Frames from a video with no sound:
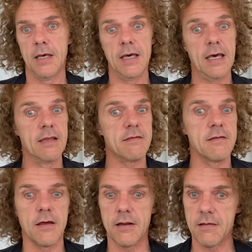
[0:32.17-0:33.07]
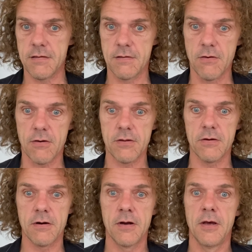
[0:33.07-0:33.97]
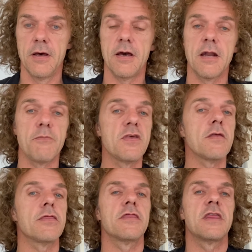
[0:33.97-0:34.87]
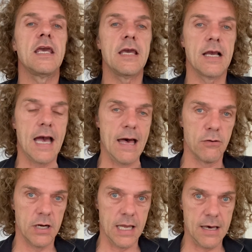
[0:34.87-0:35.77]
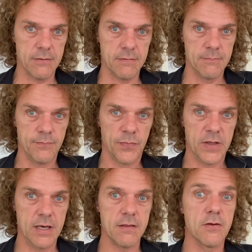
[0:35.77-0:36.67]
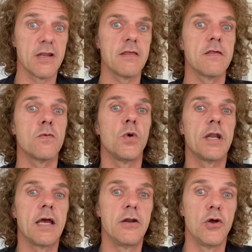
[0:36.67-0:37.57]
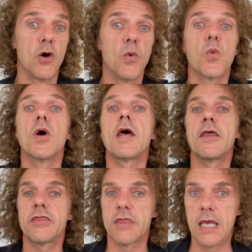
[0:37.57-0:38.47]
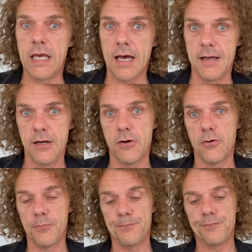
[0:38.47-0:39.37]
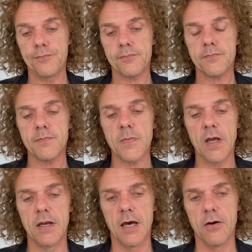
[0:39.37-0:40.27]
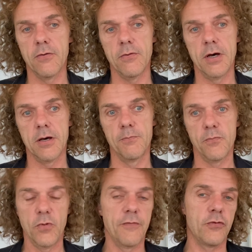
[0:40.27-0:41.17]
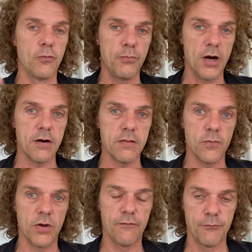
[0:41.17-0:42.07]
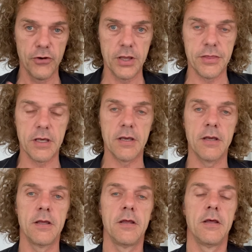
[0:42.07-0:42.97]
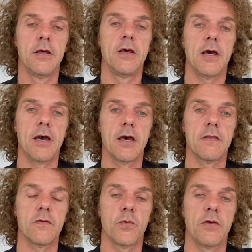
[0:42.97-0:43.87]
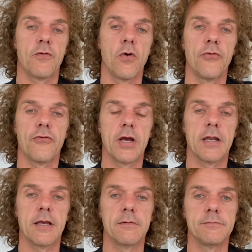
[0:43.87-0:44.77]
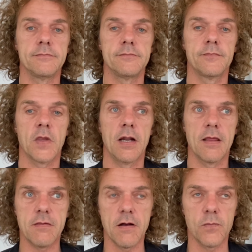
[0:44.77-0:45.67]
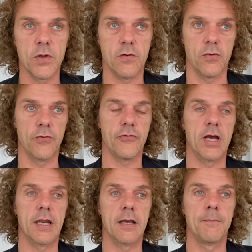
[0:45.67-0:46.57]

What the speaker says: It's not as a doctor. And I'm just thinking out loud. Yeah, so this is what I know, what I think I know. Now, we have two parts. We have breathing and we have cold training. Let's start with the cold training.